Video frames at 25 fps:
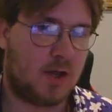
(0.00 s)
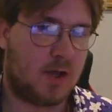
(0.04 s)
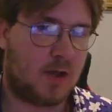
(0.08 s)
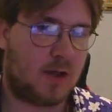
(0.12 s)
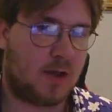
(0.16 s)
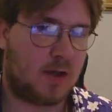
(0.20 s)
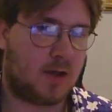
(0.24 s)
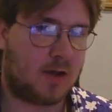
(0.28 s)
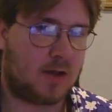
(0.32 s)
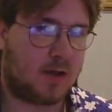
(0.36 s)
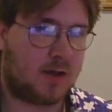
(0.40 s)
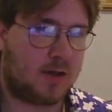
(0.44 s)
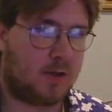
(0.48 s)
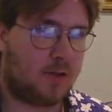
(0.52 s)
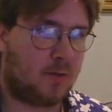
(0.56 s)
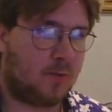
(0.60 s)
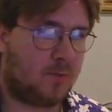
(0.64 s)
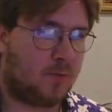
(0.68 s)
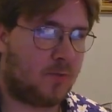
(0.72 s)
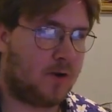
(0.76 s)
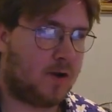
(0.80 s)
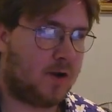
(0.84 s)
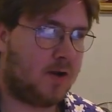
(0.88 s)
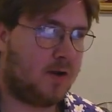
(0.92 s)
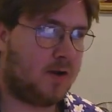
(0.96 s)
the
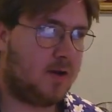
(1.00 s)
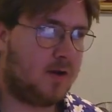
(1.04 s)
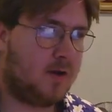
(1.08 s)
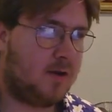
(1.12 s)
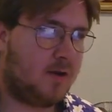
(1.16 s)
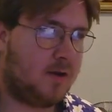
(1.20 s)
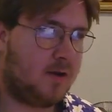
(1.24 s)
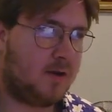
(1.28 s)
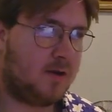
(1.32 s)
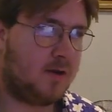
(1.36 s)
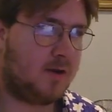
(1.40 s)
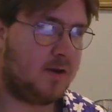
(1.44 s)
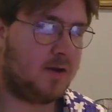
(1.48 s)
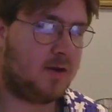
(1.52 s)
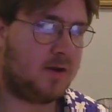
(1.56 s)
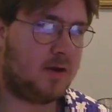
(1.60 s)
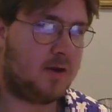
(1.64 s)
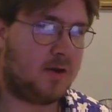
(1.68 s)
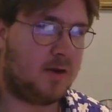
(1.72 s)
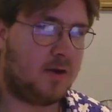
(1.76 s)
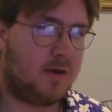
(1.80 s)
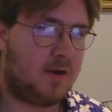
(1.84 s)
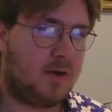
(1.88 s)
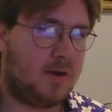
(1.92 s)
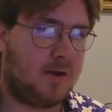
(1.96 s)

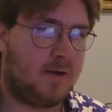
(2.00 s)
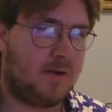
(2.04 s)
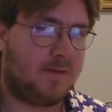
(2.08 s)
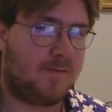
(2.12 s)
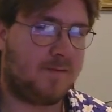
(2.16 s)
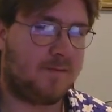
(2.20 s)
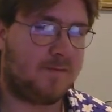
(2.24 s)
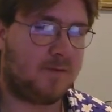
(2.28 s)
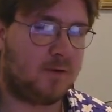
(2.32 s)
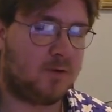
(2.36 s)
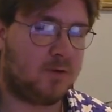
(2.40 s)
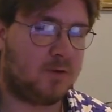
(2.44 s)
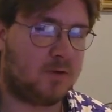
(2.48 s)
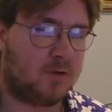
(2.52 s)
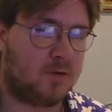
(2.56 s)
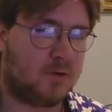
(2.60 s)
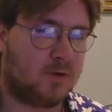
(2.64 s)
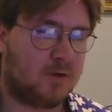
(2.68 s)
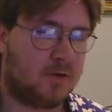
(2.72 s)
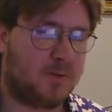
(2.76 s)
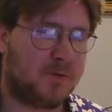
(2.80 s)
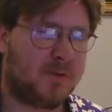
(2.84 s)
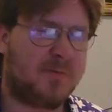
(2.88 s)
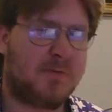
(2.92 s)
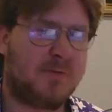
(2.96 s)
one fusion
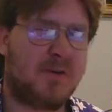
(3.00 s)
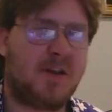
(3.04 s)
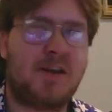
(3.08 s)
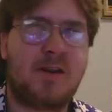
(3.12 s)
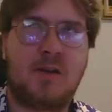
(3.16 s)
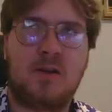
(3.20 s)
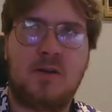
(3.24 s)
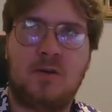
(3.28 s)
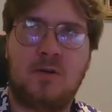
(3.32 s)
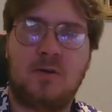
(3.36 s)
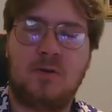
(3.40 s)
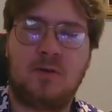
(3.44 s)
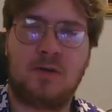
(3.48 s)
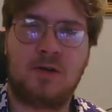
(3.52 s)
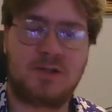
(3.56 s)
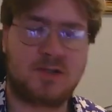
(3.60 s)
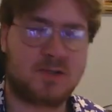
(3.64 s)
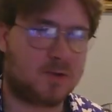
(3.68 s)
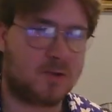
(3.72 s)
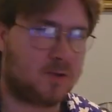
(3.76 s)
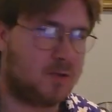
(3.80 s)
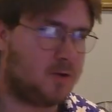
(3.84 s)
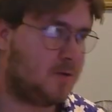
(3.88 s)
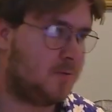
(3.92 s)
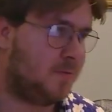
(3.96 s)
that was played in Duel Links.
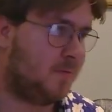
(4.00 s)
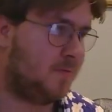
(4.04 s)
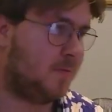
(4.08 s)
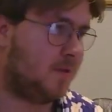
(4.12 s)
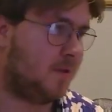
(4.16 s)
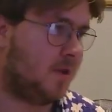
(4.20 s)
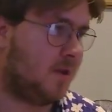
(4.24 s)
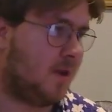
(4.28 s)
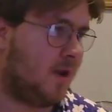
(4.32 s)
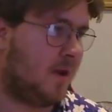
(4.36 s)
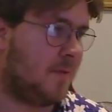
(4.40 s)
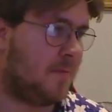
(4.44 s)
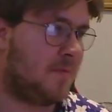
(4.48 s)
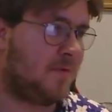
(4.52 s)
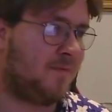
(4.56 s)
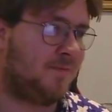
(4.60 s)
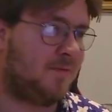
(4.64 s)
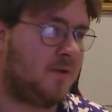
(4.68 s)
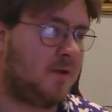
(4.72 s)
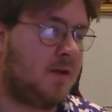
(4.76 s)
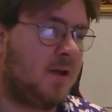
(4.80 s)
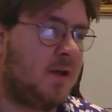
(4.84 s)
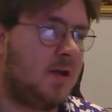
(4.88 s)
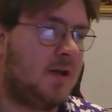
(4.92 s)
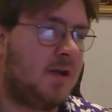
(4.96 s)
I can't remember the name of
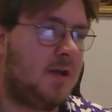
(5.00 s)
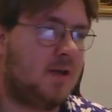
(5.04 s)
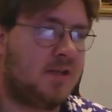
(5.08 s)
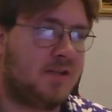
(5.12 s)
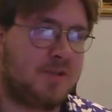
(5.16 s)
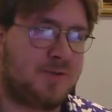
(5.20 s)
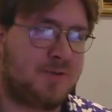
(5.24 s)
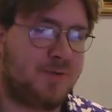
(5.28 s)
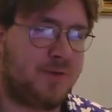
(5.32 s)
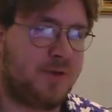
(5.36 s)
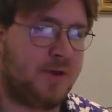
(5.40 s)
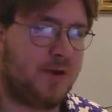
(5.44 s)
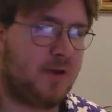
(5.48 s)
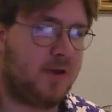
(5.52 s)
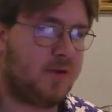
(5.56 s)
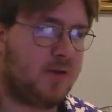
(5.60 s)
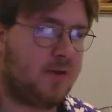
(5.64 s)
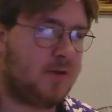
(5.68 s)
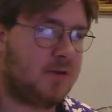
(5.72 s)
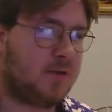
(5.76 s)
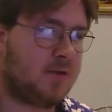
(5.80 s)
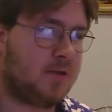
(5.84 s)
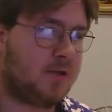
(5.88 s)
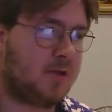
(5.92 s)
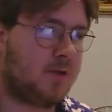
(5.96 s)
it. It's the one that
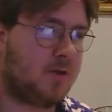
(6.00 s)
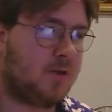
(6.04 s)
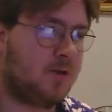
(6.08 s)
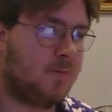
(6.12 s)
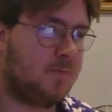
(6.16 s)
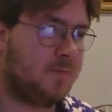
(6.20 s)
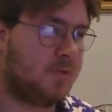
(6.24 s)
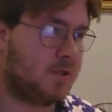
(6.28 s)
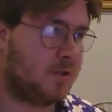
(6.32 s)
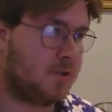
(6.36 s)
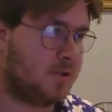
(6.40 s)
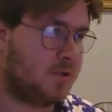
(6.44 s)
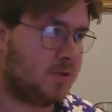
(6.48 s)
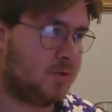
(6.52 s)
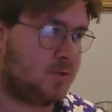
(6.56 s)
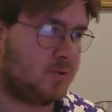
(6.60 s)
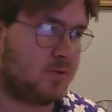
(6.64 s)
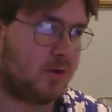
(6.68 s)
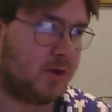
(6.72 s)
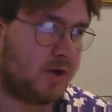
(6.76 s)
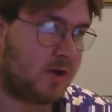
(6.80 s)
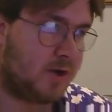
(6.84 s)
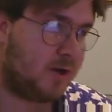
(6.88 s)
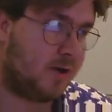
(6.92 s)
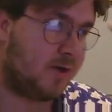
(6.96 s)
can't be
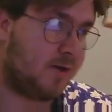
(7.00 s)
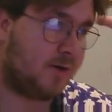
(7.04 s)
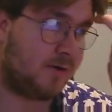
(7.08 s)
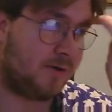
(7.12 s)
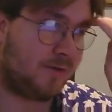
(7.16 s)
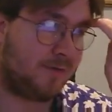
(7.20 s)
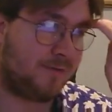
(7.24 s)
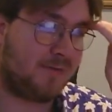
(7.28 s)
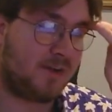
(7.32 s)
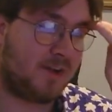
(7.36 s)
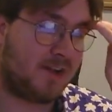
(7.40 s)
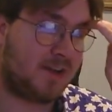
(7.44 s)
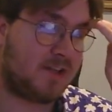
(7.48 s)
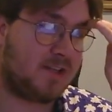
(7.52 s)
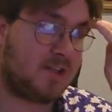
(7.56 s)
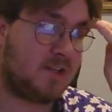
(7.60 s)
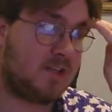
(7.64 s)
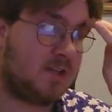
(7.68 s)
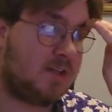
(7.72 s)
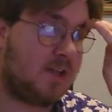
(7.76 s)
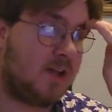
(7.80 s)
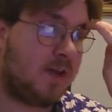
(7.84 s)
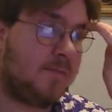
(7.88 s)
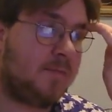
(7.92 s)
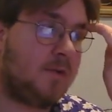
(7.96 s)
destroyed and it reflects
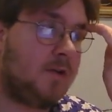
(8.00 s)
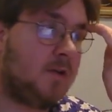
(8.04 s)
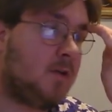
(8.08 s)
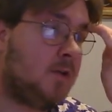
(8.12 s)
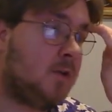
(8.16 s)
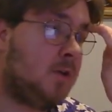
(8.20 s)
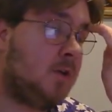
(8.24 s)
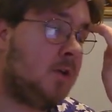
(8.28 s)
damage.